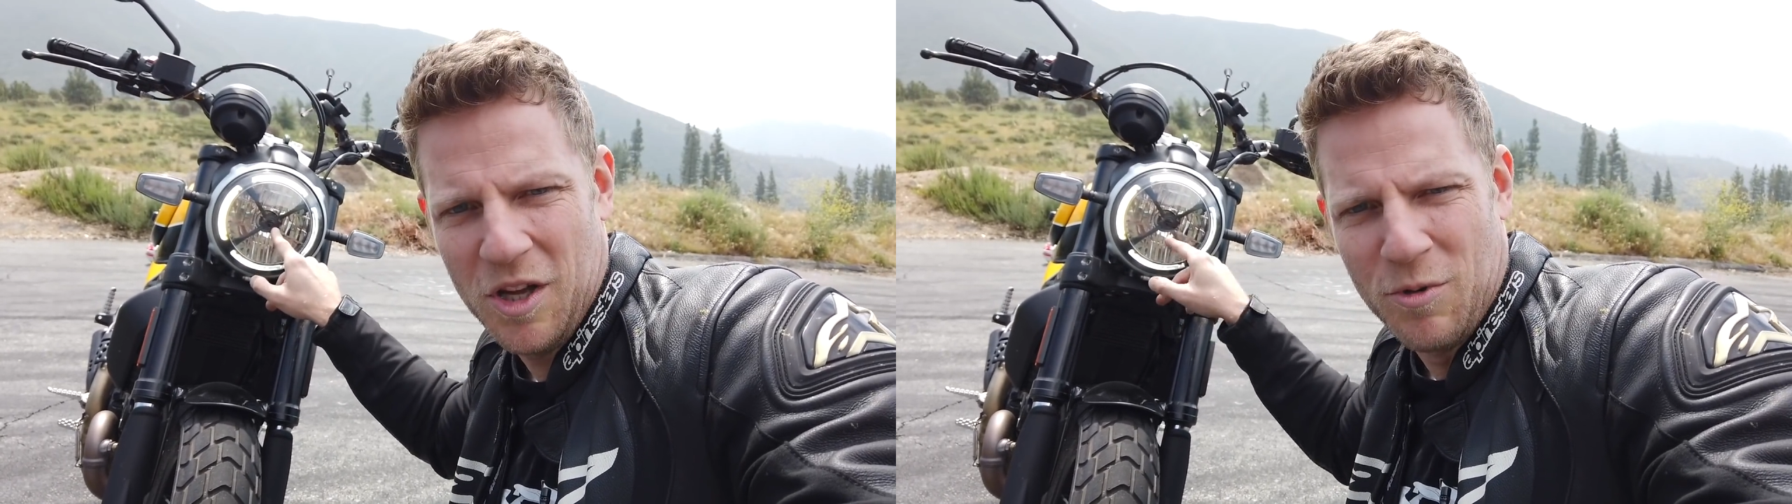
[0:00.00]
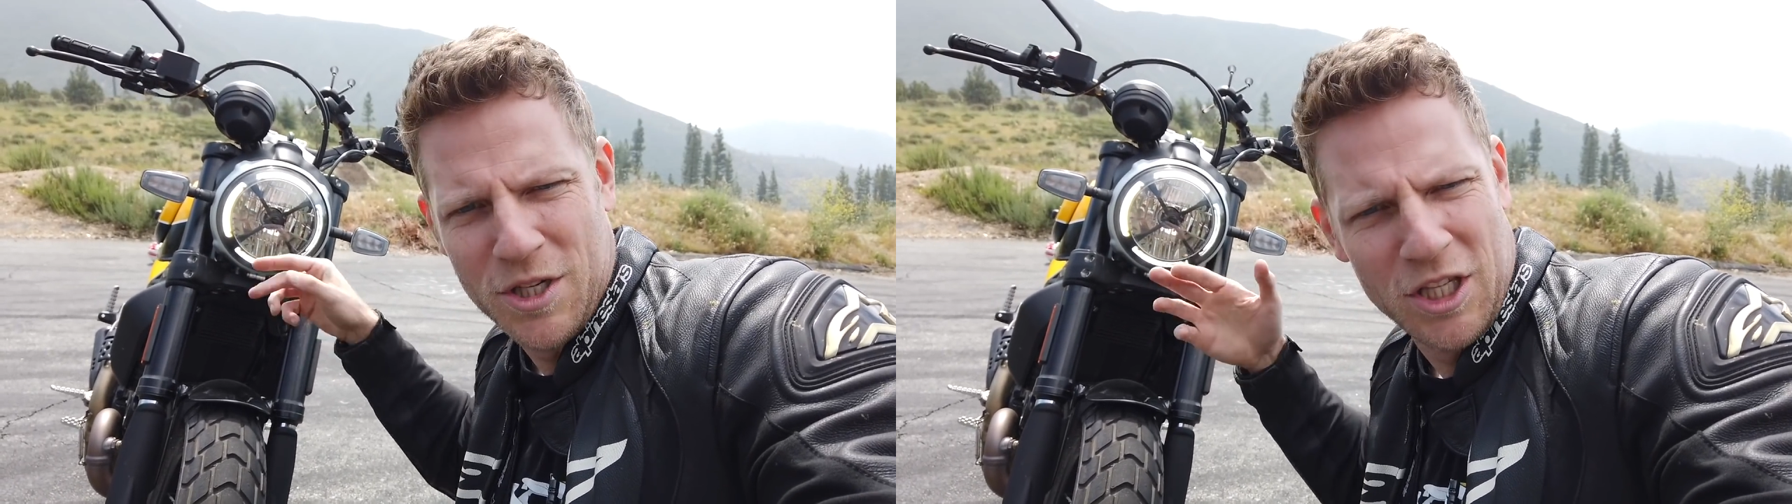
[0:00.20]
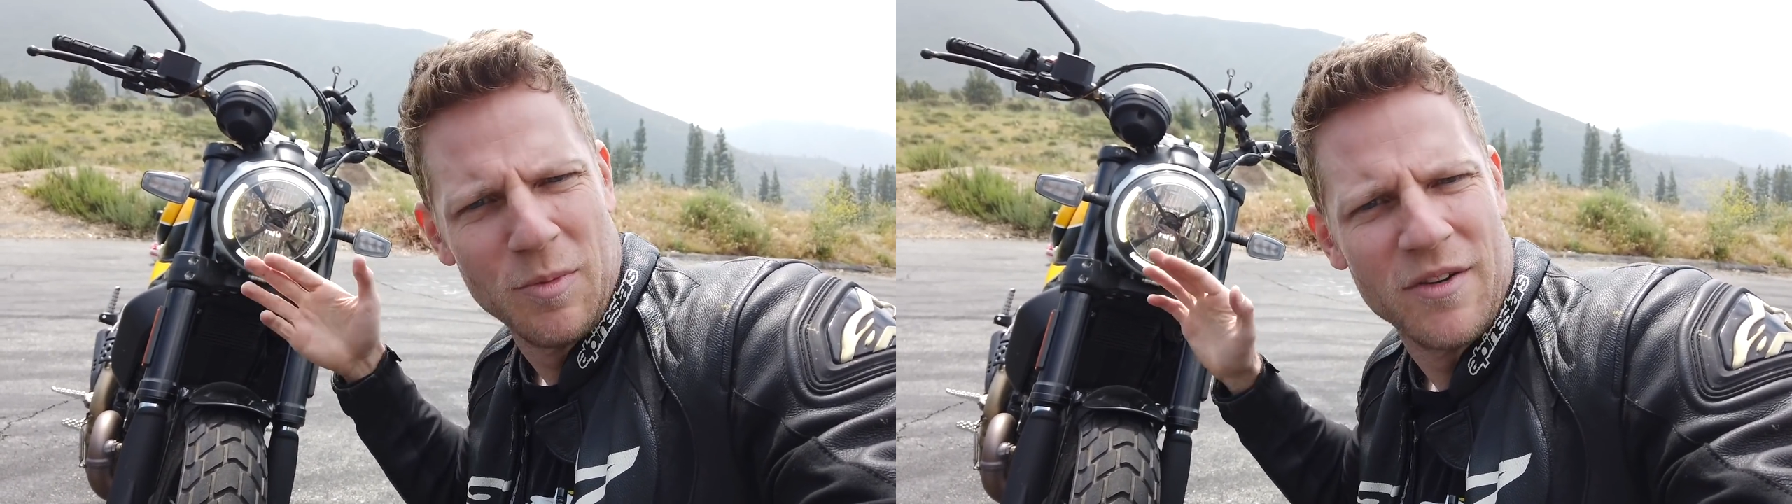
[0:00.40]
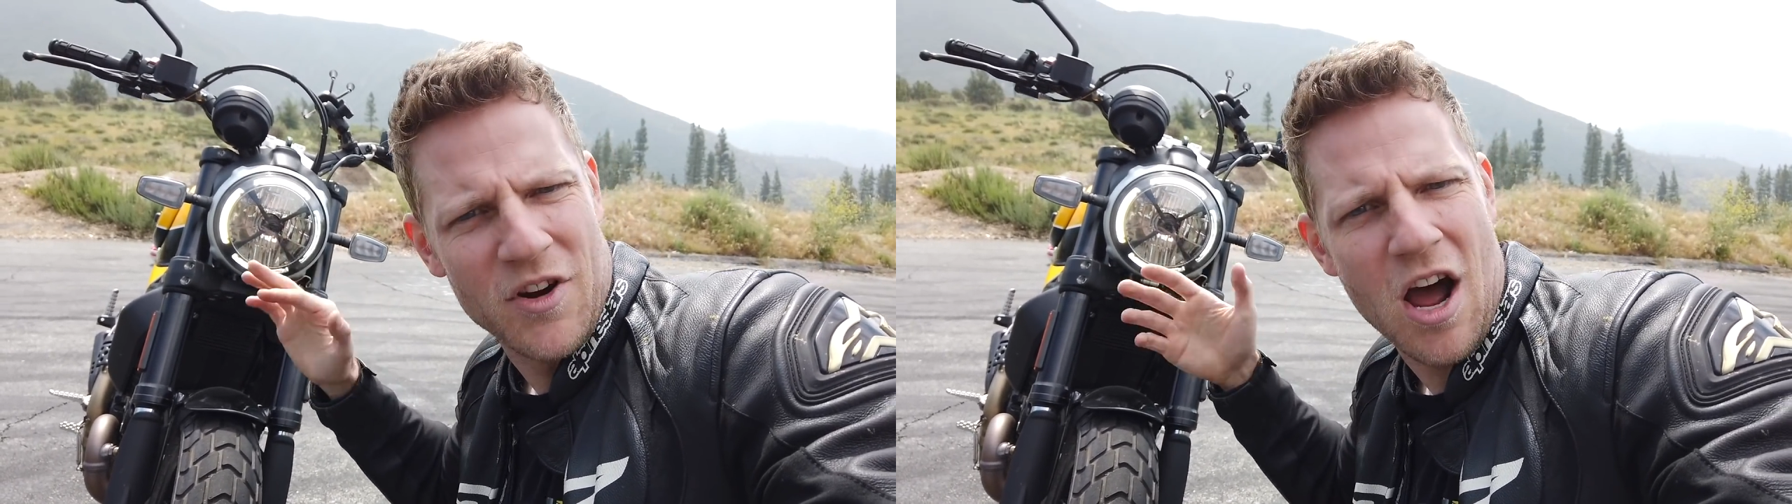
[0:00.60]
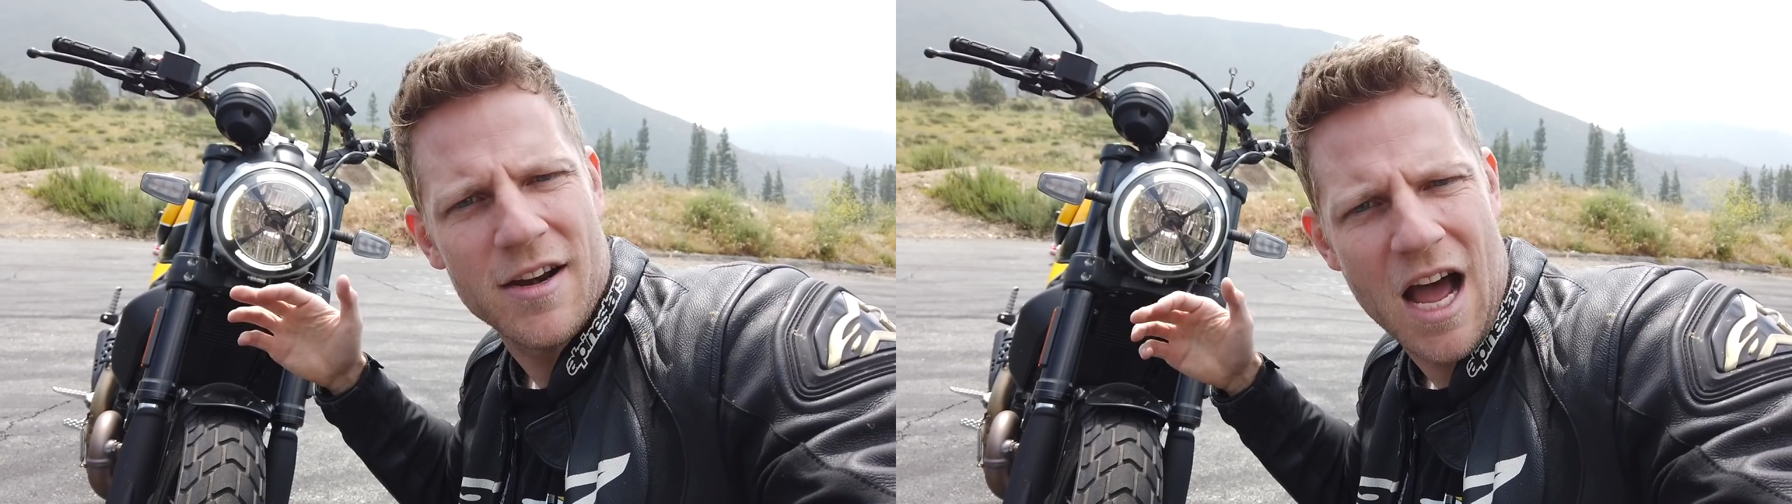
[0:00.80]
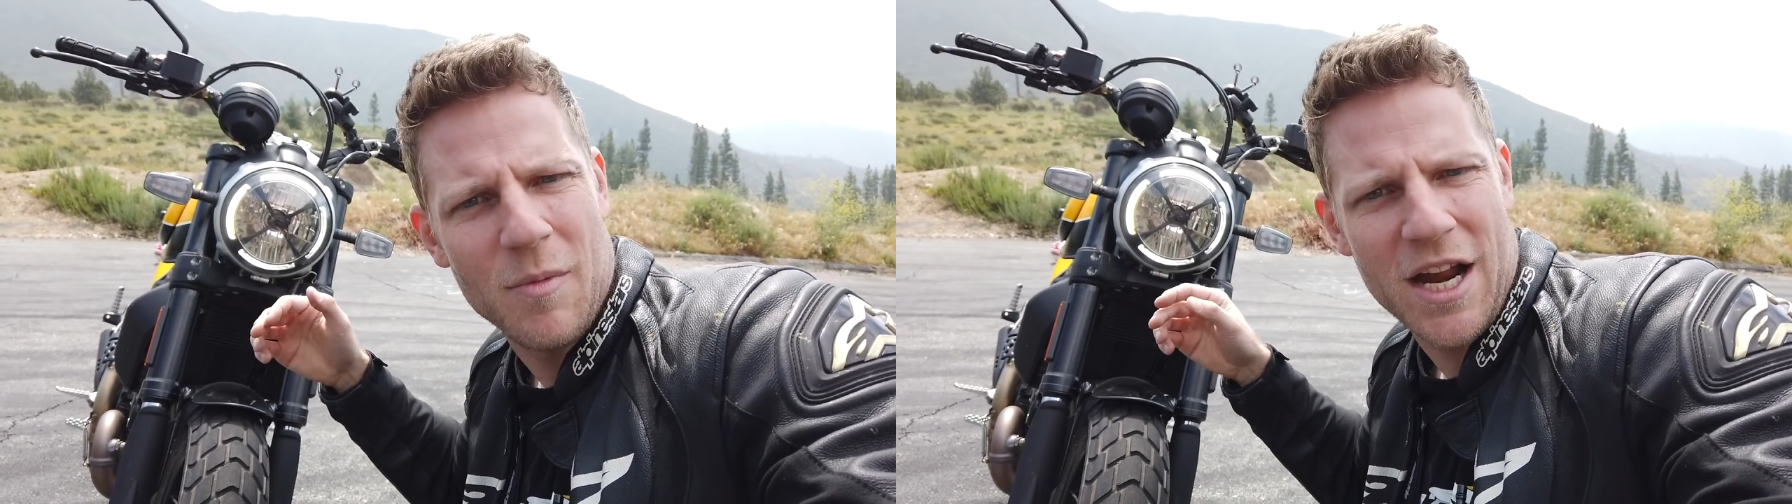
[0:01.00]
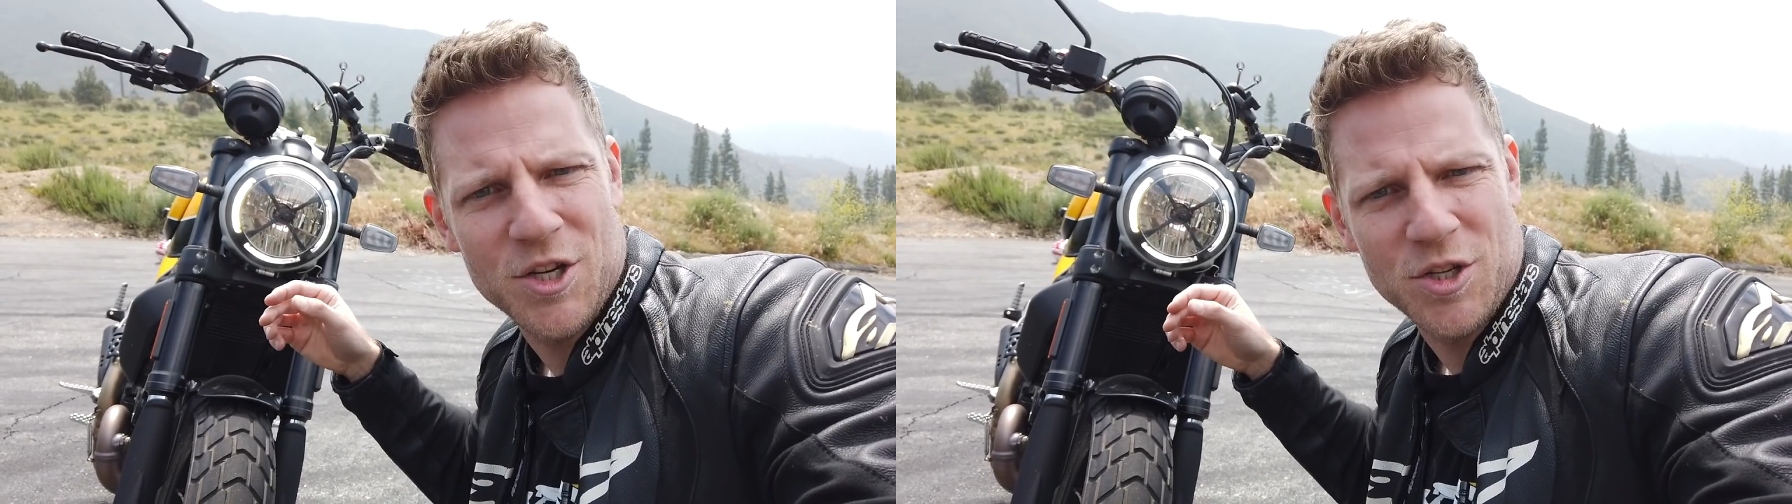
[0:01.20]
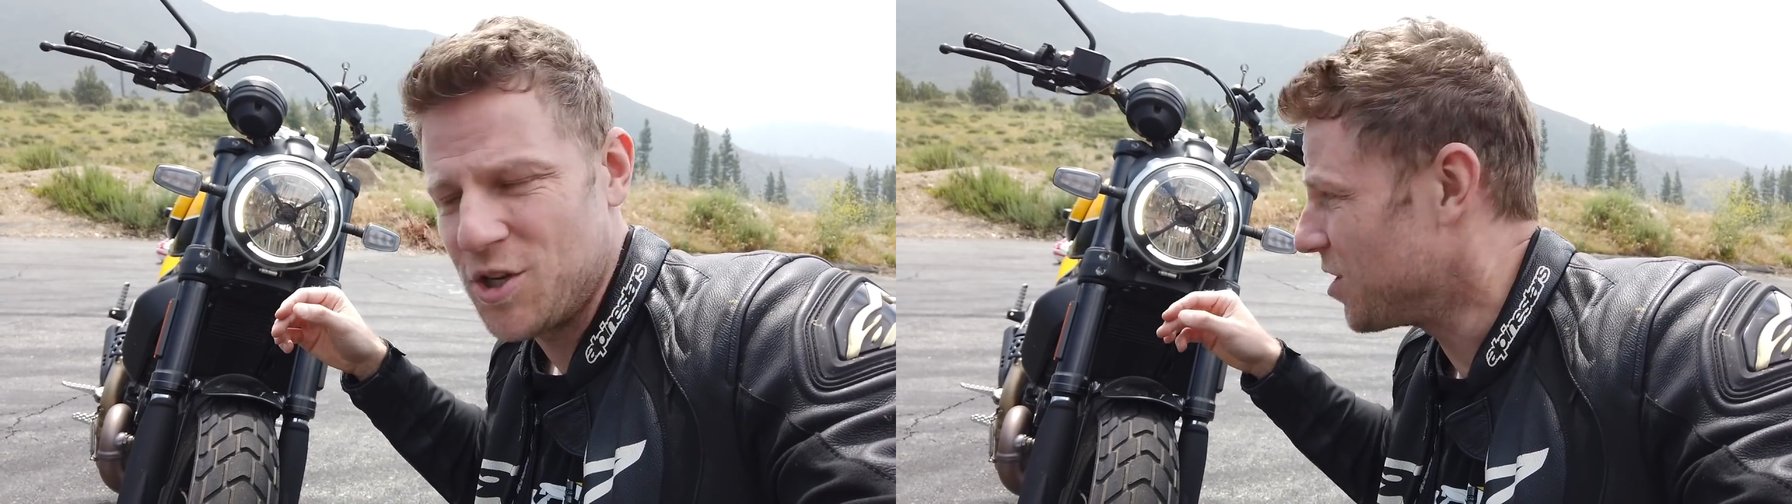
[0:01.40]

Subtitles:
which is a little bit of an odd combination